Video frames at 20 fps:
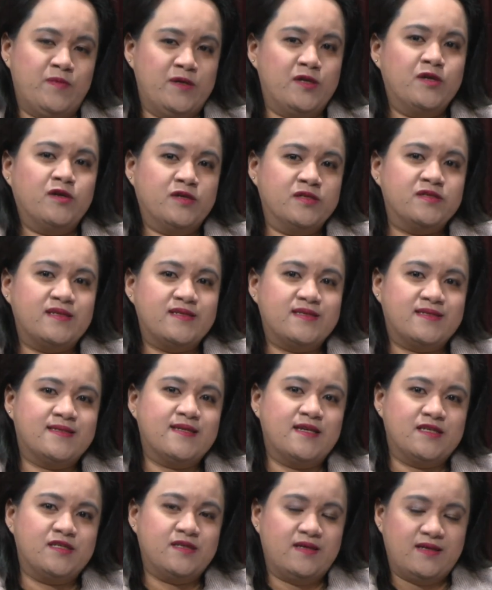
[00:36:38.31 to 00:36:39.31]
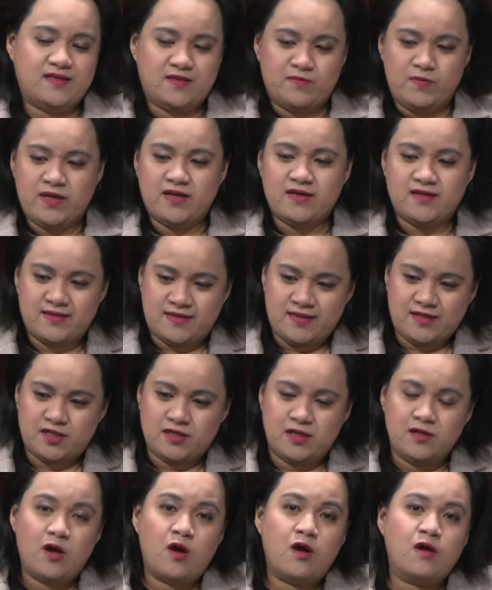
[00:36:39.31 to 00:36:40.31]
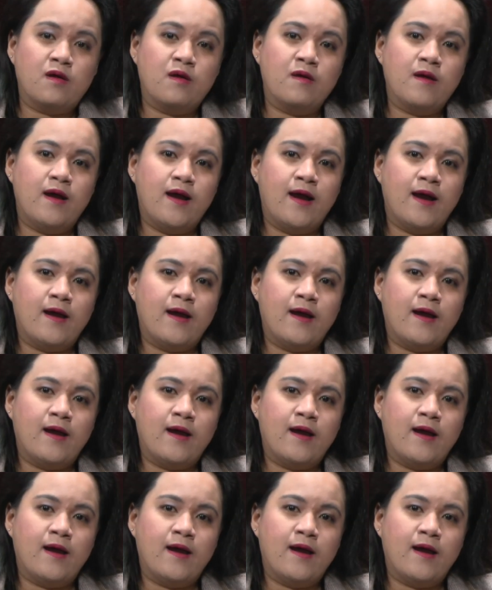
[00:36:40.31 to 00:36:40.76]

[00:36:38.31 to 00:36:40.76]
because it's been such a long